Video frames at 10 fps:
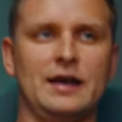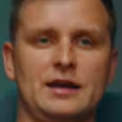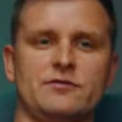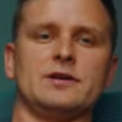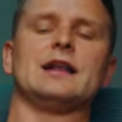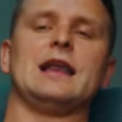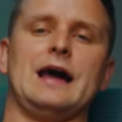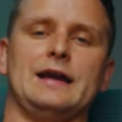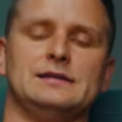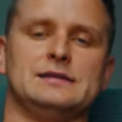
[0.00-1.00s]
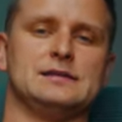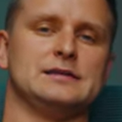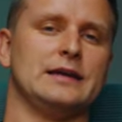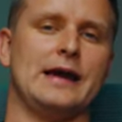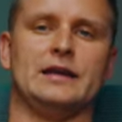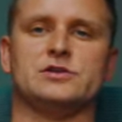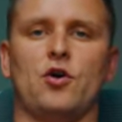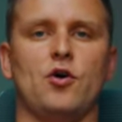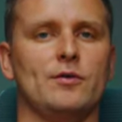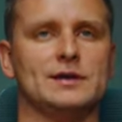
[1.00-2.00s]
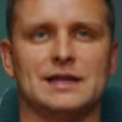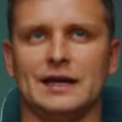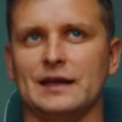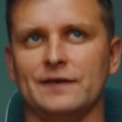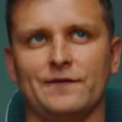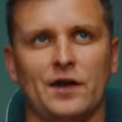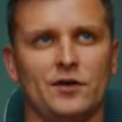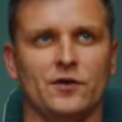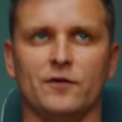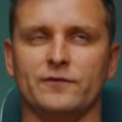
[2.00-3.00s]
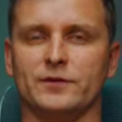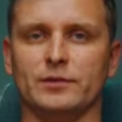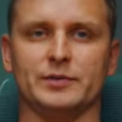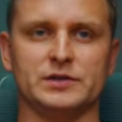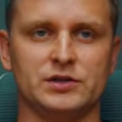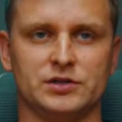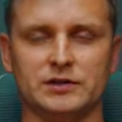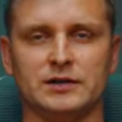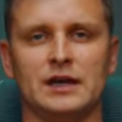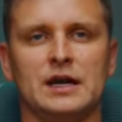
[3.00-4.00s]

it reclines and it's always like in a very comfortable position,